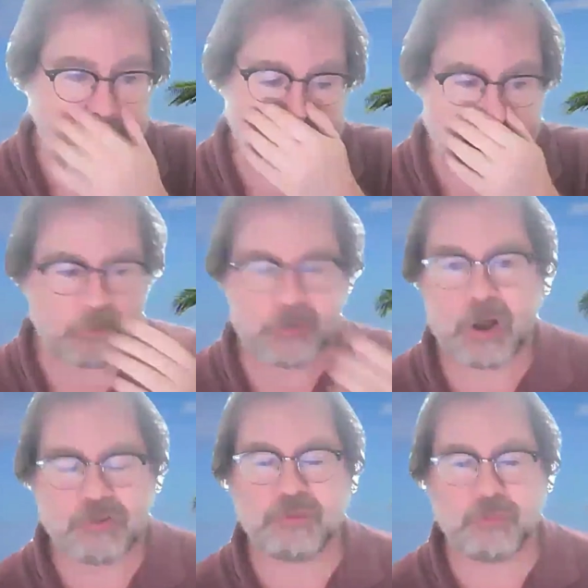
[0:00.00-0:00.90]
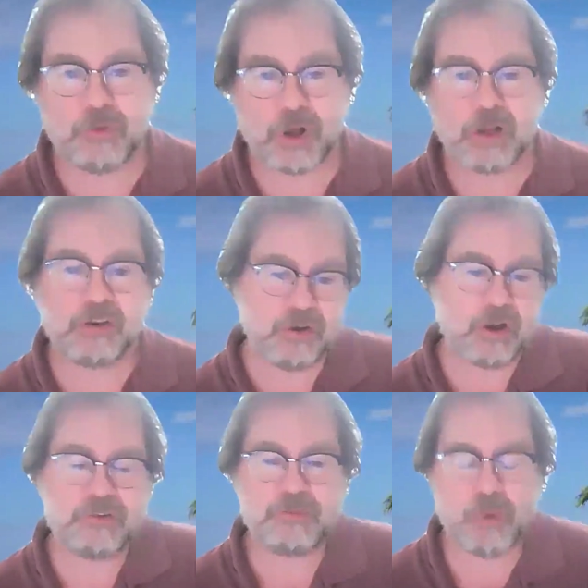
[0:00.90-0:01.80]
that was
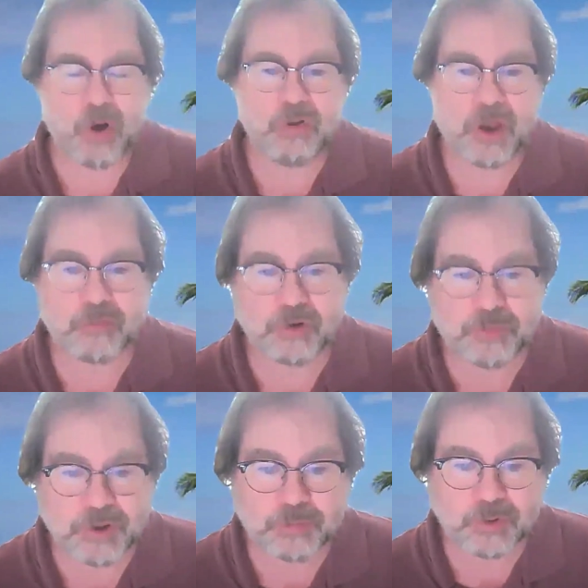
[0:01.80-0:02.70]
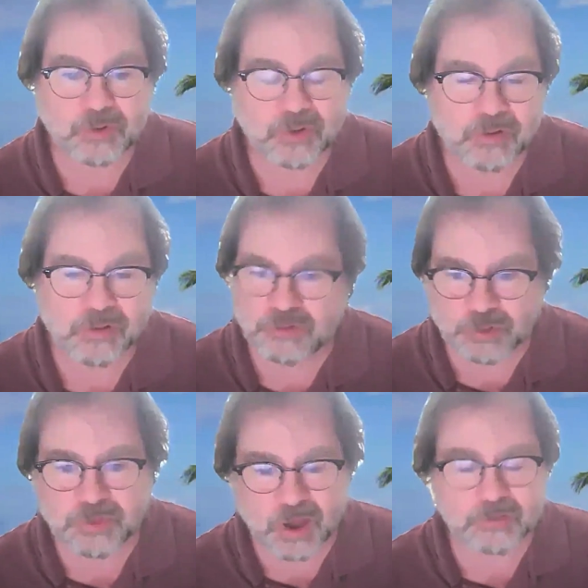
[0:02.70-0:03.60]
a small number of people
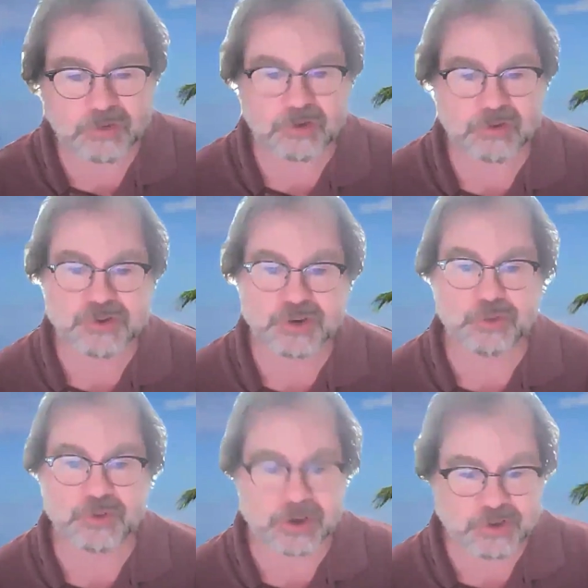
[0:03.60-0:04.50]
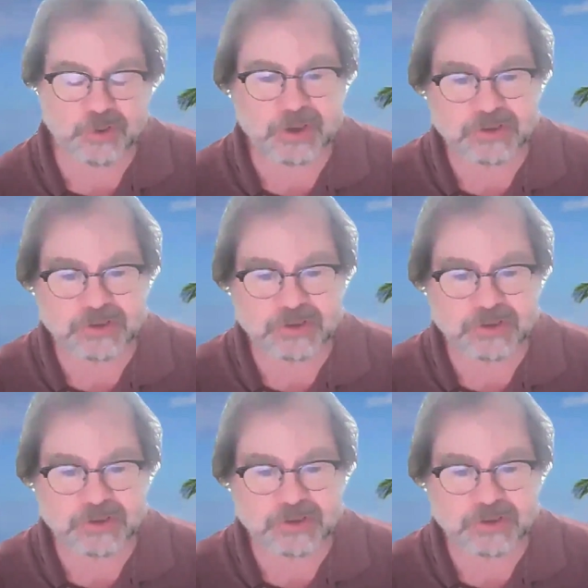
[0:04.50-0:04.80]
2,000 years ago that don't